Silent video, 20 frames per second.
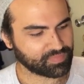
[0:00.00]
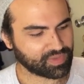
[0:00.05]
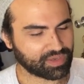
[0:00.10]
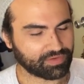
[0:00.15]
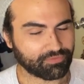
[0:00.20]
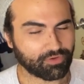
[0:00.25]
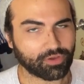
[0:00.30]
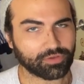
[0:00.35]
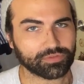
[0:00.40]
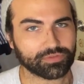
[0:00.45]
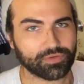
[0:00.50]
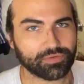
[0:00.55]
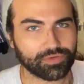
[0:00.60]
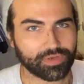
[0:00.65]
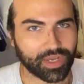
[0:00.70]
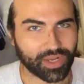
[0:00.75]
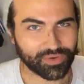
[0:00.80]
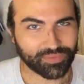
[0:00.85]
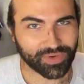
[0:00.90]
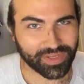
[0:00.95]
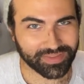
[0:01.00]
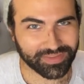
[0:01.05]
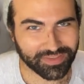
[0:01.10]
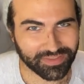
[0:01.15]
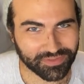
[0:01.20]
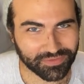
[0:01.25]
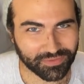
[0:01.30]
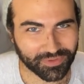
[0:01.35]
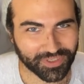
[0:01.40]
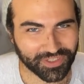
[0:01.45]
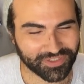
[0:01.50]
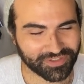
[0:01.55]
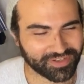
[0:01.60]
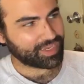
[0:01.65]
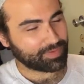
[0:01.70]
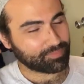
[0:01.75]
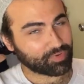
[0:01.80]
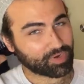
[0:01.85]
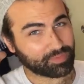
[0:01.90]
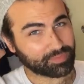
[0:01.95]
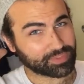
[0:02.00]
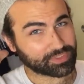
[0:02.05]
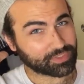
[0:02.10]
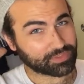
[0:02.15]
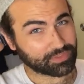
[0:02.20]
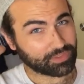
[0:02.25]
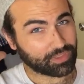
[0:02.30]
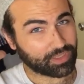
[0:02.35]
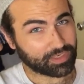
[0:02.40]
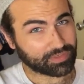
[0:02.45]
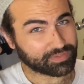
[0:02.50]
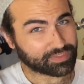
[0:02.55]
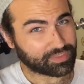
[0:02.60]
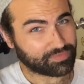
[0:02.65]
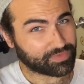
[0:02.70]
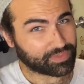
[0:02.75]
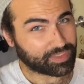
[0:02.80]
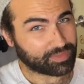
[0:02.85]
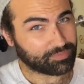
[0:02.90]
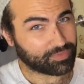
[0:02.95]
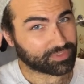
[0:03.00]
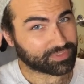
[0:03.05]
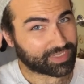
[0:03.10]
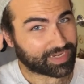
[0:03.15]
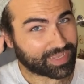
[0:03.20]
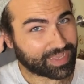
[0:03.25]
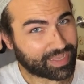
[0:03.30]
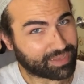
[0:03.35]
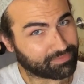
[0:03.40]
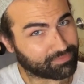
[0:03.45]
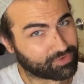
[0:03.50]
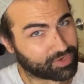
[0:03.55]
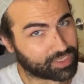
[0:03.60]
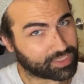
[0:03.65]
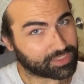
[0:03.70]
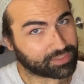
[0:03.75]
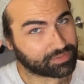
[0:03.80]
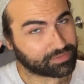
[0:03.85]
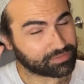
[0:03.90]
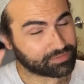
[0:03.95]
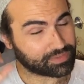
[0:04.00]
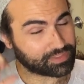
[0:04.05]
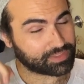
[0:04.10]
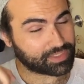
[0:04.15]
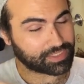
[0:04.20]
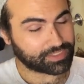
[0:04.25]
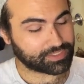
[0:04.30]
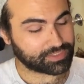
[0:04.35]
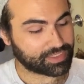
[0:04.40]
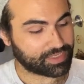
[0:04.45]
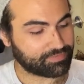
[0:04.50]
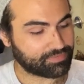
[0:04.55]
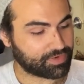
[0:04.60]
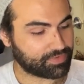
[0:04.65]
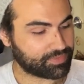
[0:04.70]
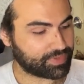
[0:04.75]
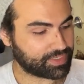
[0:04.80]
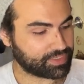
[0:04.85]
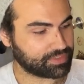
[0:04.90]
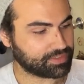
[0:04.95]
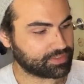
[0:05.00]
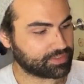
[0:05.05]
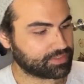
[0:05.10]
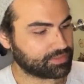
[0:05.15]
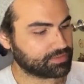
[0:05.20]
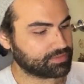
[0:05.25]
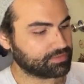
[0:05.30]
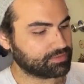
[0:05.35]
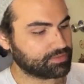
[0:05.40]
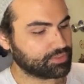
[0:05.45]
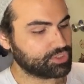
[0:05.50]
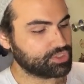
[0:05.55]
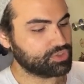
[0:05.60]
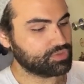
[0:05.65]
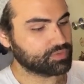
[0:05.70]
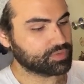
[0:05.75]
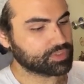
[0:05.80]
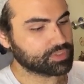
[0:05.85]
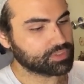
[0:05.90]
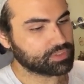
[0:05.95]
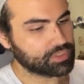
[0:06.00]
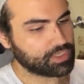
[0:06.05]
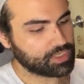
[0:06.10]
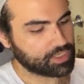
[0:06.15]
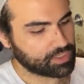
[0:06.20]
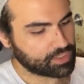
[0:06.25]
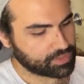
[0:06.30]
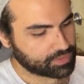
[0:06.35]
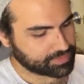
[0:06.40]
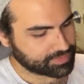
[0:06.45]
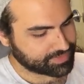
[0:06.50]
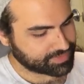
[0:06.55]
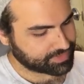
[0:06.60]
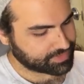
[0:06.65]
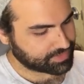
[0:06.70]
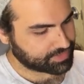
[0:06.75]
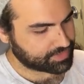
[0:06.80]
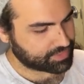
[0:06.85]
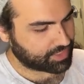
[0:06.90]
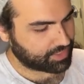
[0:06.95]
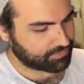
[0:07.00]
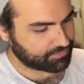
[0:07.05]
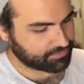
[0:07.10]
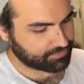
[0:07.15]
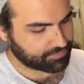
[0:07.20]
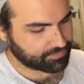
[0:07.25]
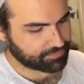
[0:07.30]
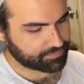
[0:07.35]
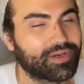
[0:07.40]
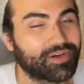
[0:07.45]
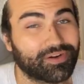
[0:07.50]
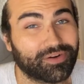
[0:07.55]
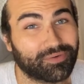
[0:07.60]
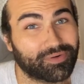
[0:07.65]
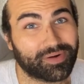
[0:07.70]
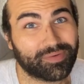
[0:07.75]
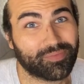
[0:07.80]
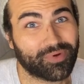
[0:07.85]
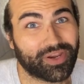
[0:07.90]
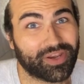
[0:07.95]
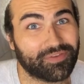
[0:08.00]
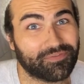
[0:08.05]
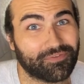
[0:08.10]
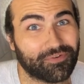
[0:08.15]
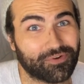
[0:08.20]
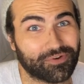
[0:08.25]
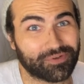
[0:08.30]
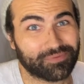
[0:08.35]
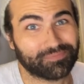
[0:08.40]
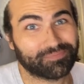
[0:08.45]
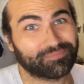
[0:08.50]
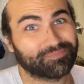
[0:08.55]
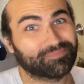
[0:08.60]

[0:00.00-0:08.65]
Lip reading: I've also not read this one. I promise, there's a lot of Stephen King books that I have read. I just have not read his newer stuff. I don't know what I'm waiting for.